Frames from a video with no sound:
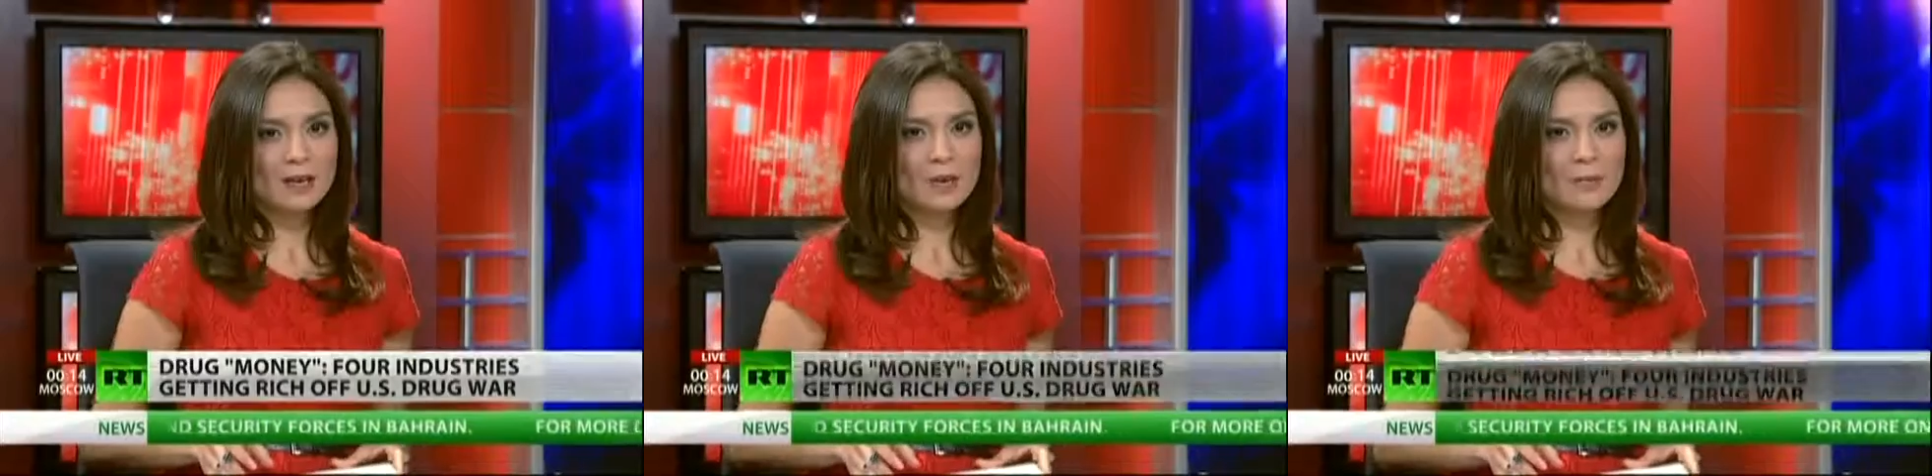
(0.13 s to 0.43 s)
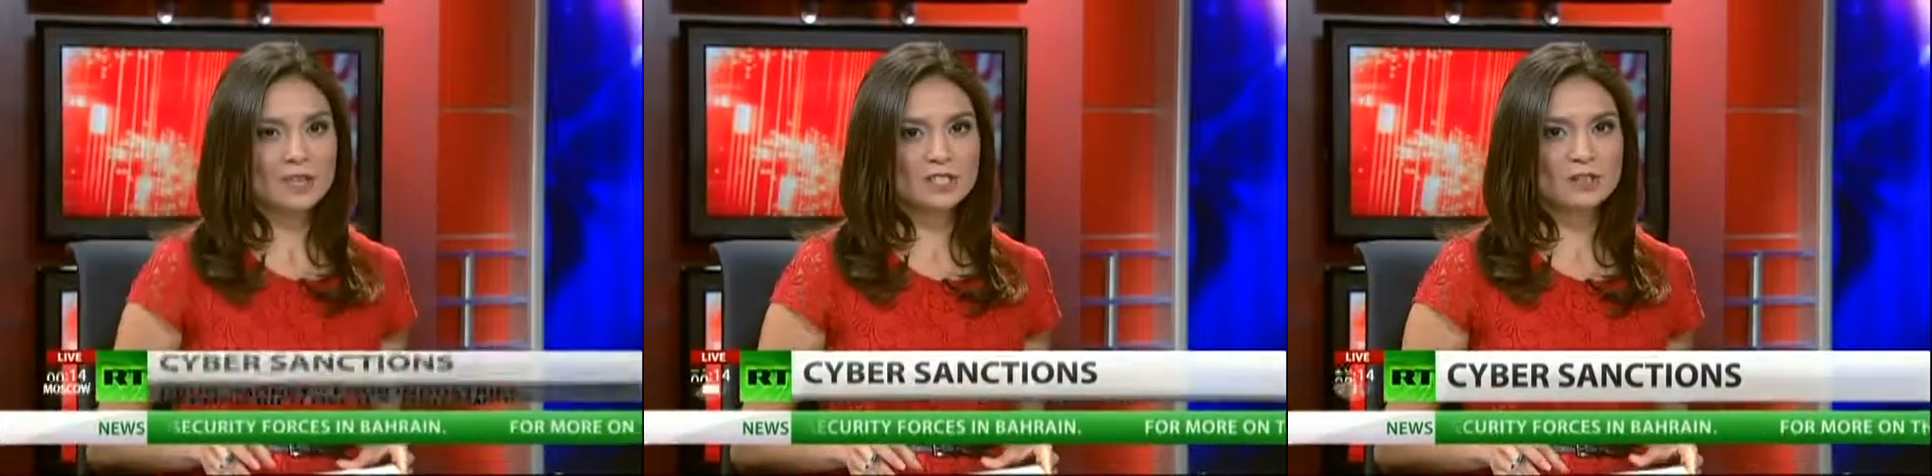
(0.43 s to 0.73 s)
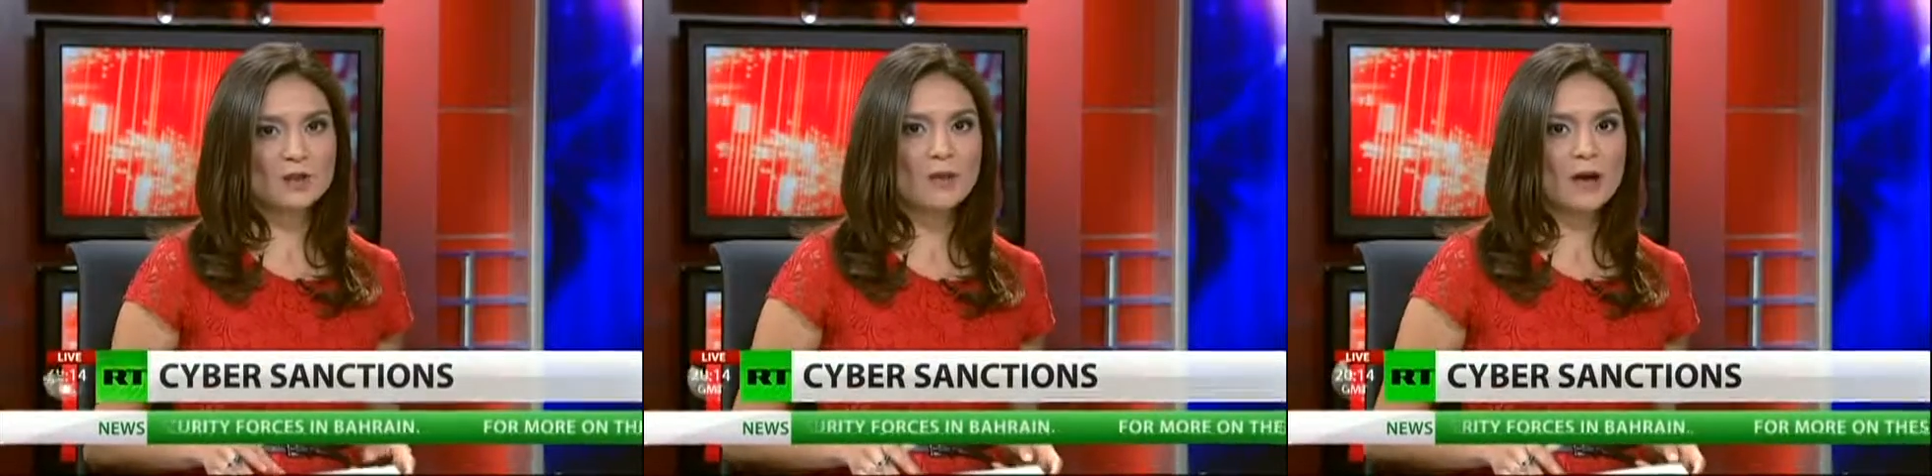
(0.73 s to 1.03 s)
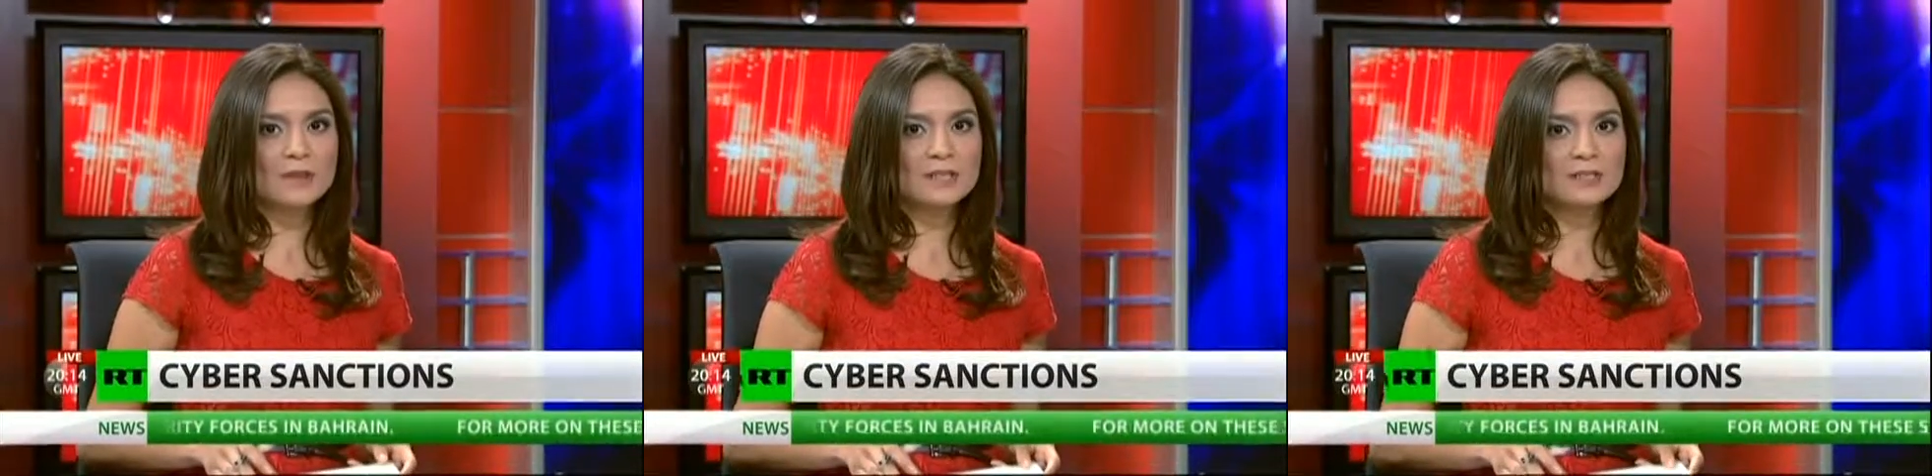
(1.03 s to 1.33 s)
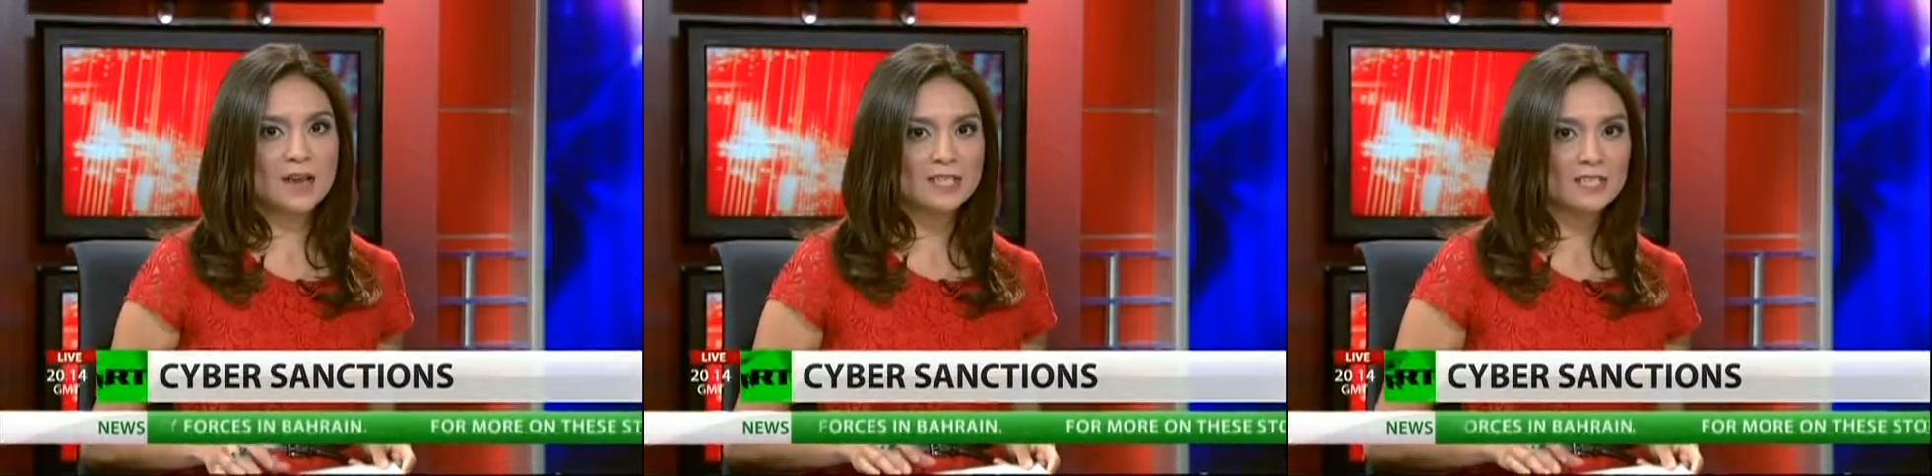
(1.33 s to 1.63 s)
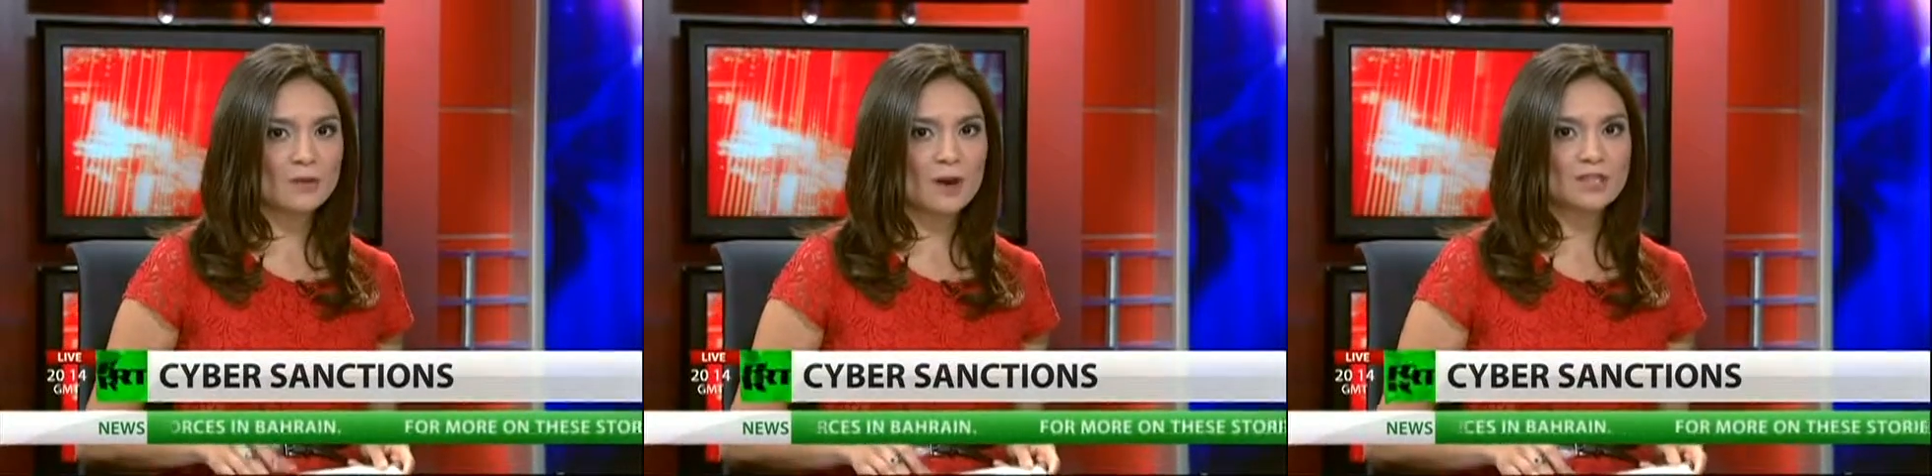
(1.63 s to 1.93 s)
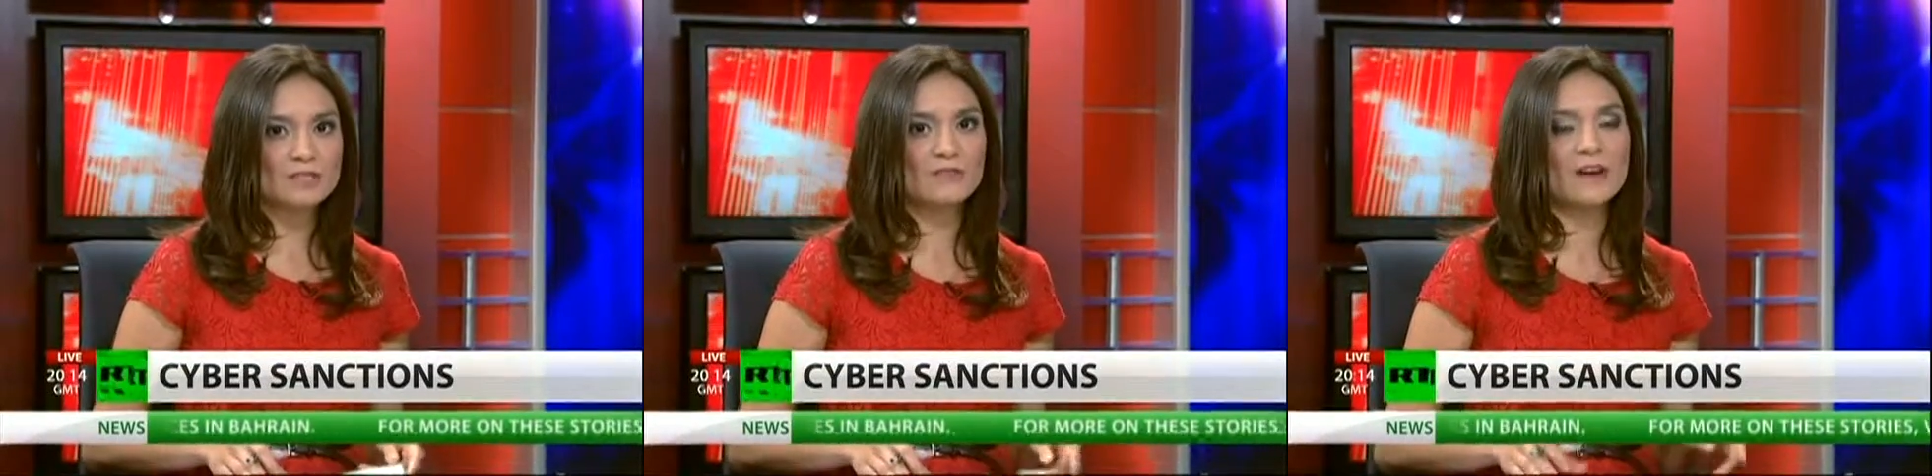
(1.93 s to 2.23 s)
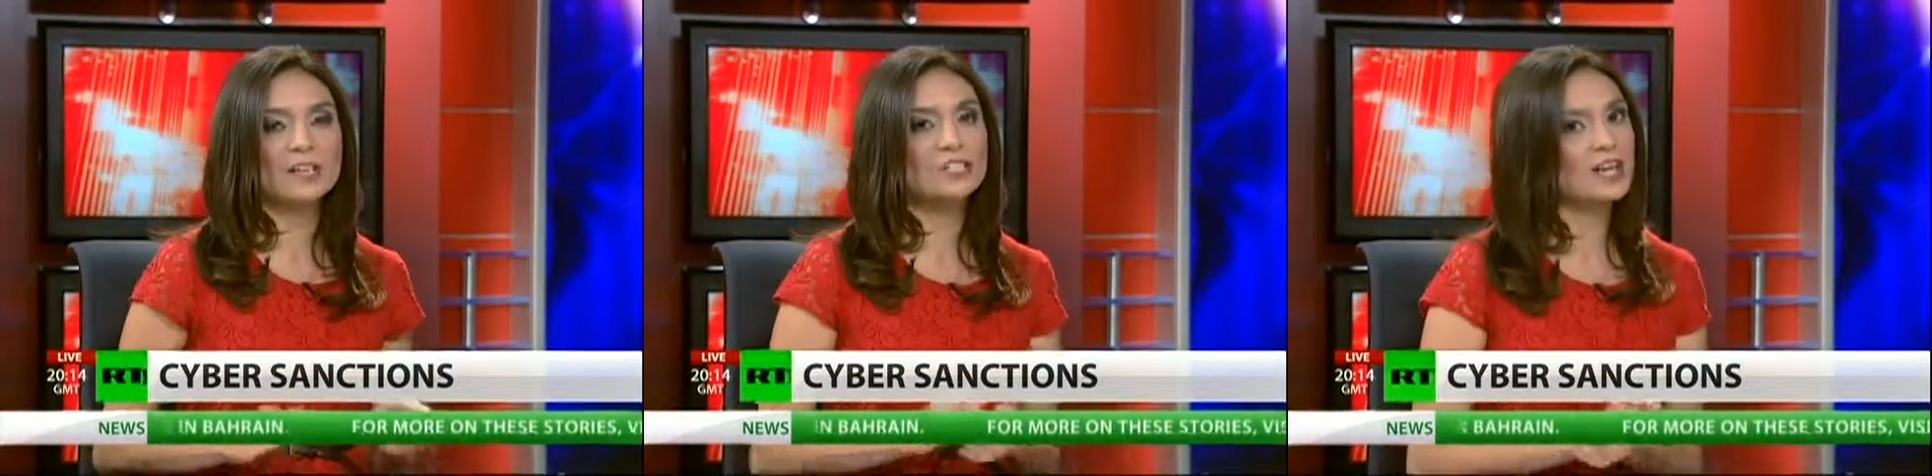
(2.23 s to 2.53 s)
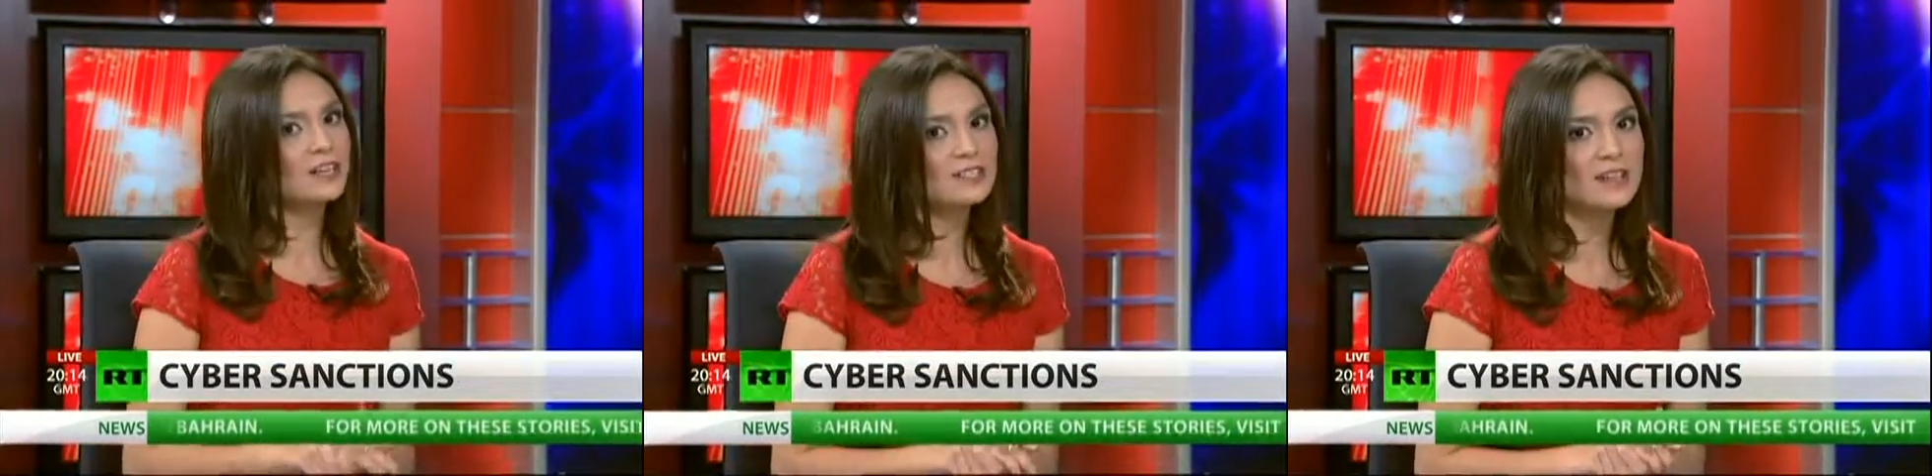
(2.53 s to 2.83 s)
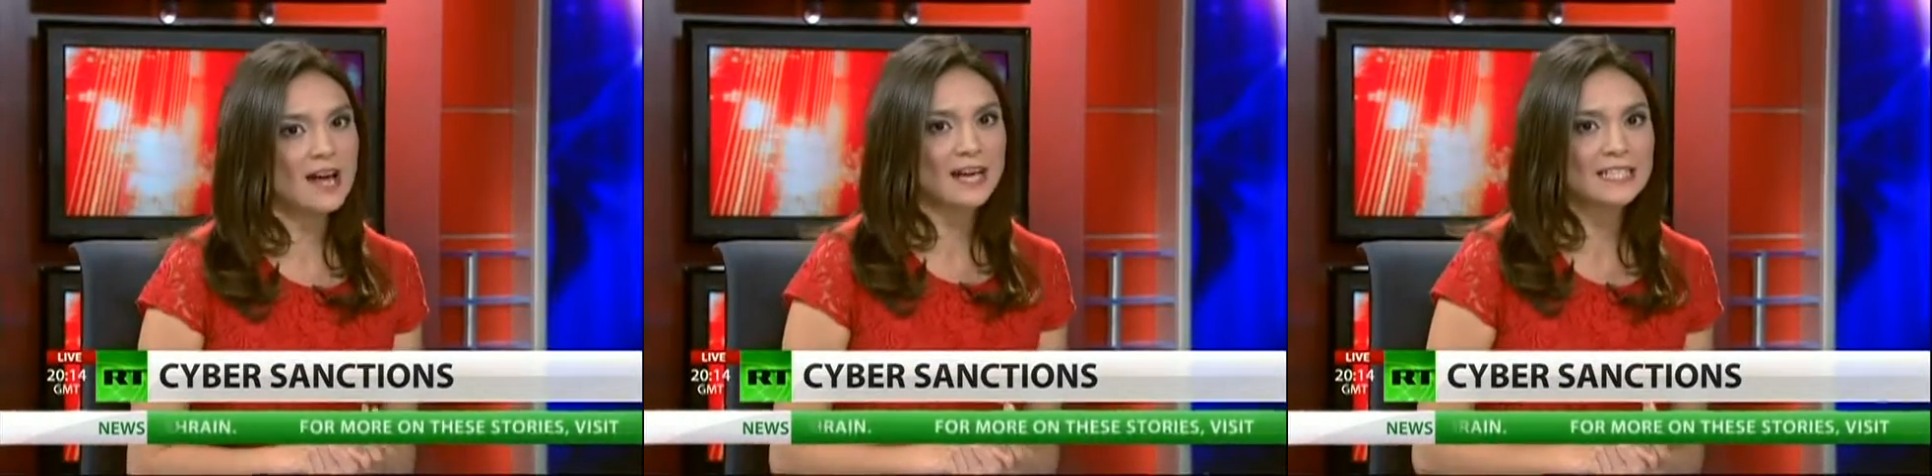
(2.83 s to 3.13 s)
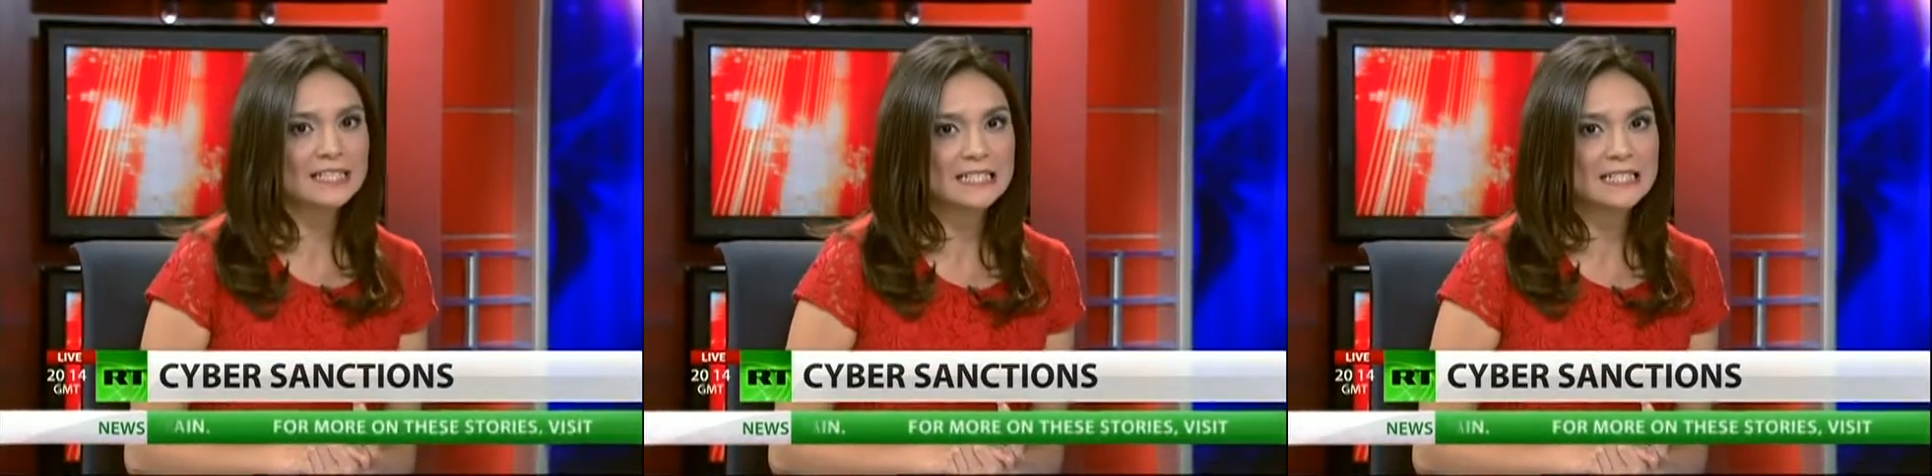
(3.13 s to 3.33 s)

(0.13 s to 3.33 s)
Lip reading: Well, President Obama says he wants to fight genocide